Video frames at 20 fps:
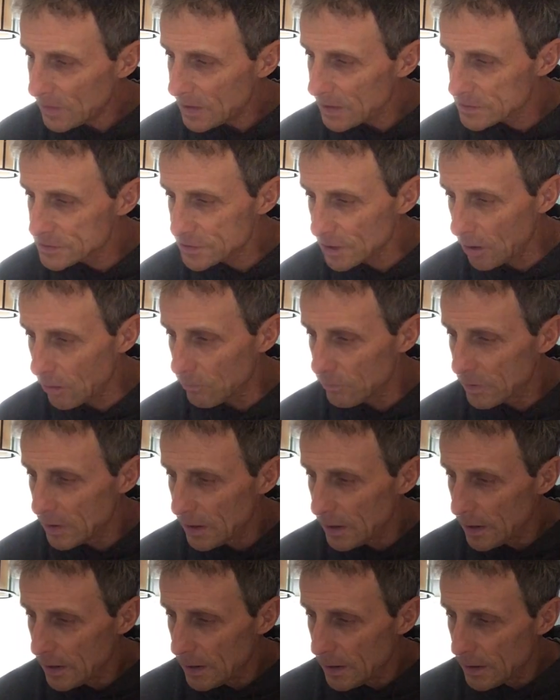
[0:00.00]
So
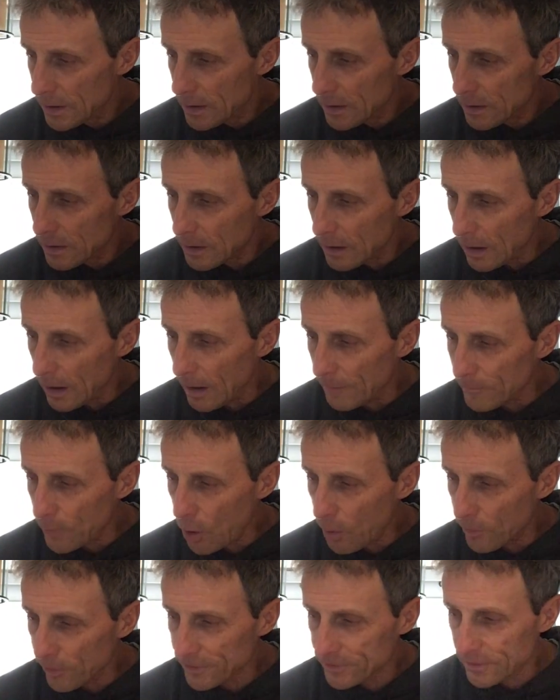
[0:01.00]

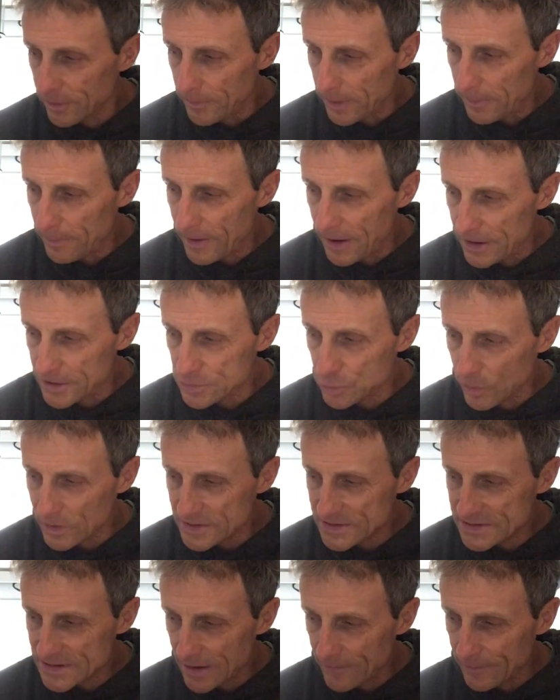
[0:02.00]
homework's going to be page
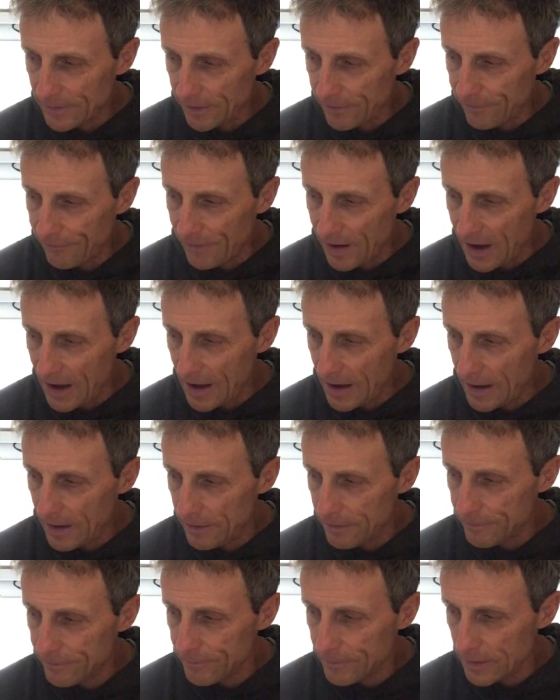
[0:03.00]

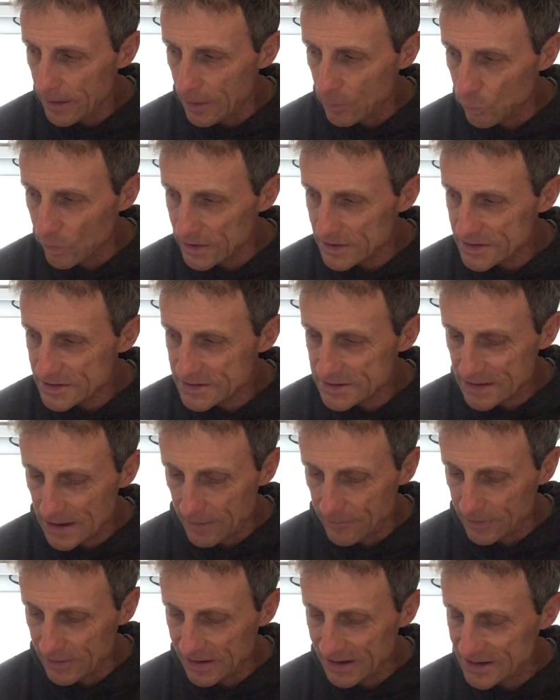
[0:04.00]
175 and
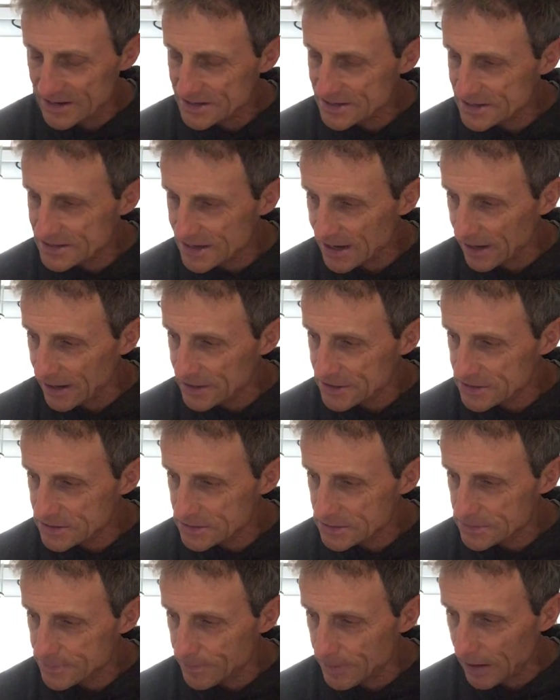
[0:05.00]

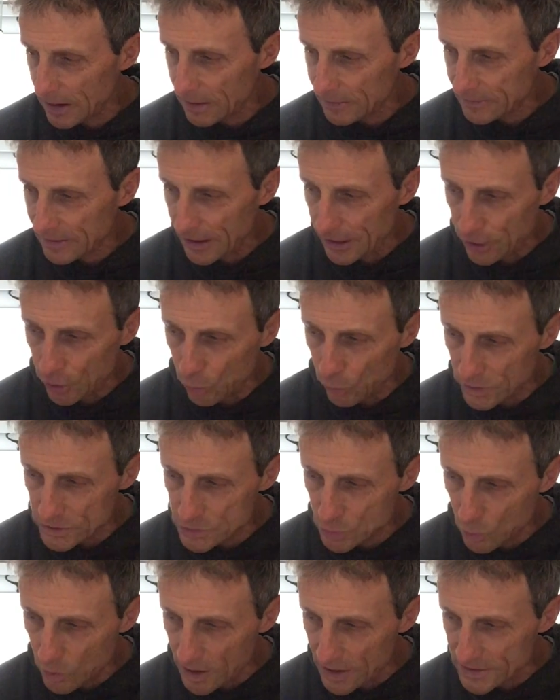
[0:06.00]
176, but I'll tell you
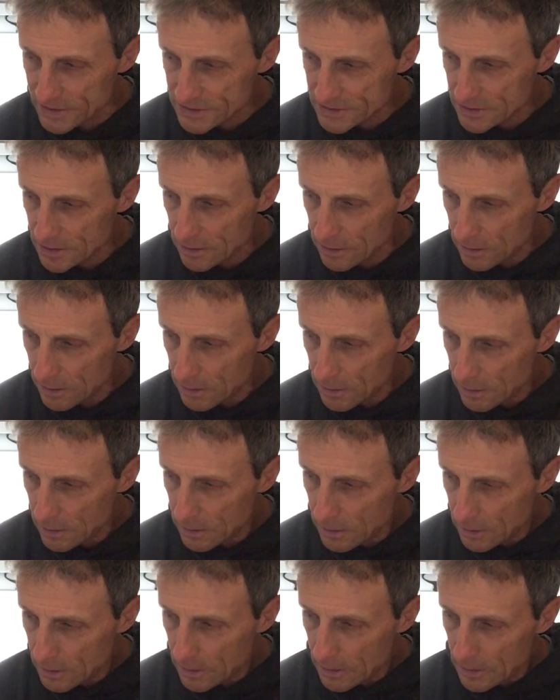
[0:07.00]
which ones.
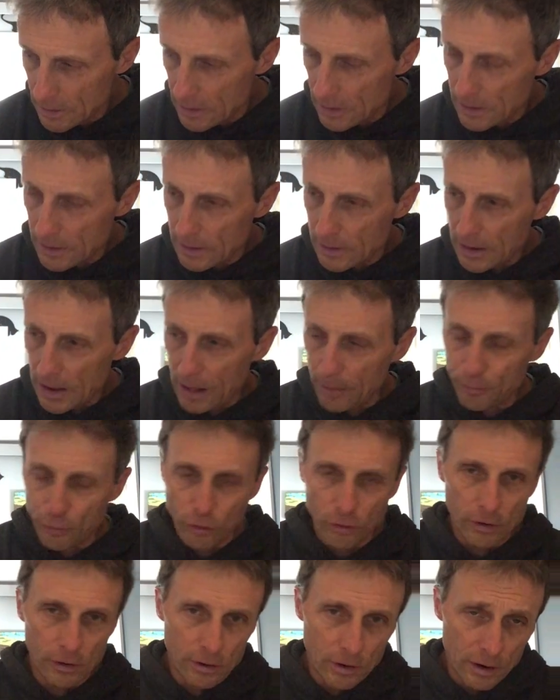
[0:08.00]
I'll
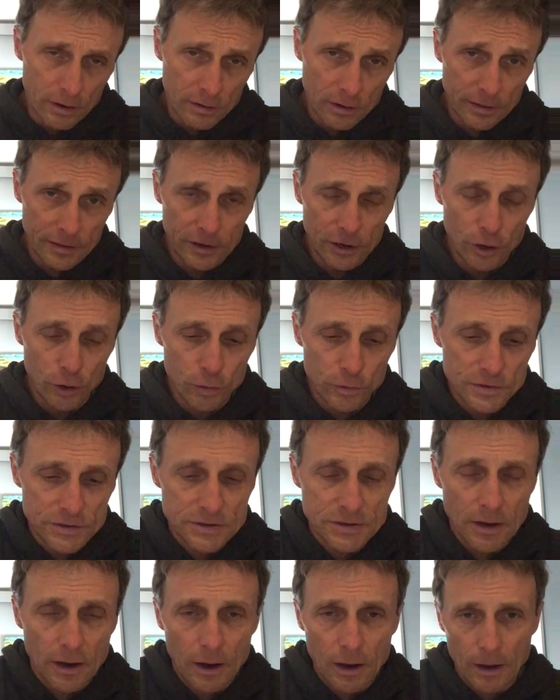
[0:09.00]
put it in the
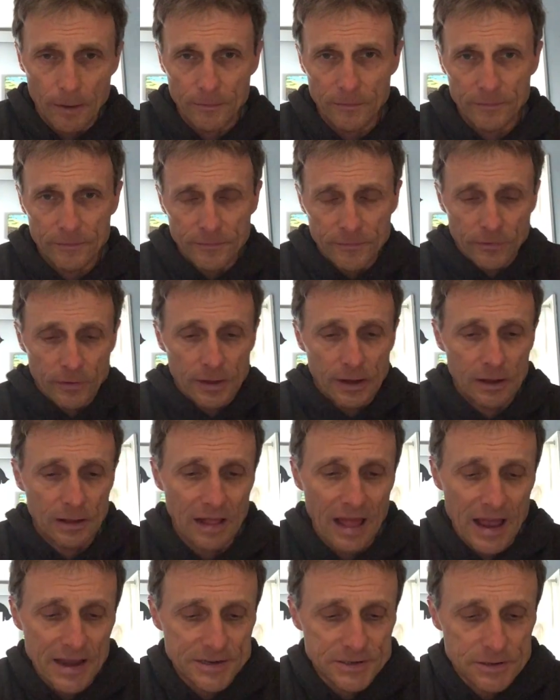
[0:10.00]
news for the
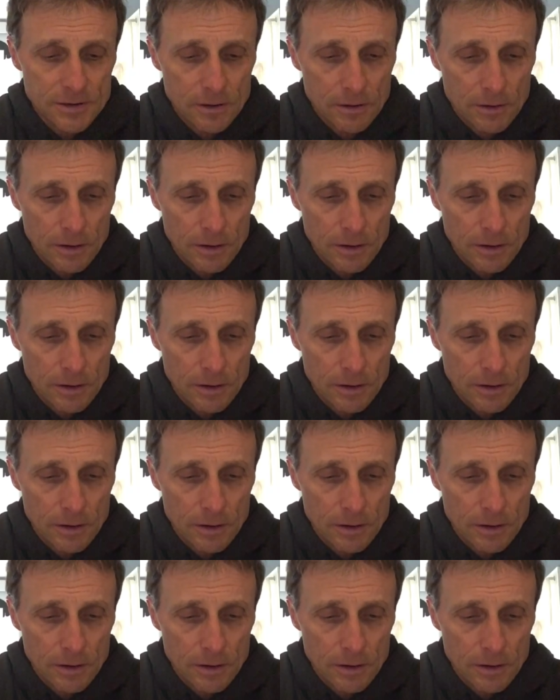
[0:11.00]
class.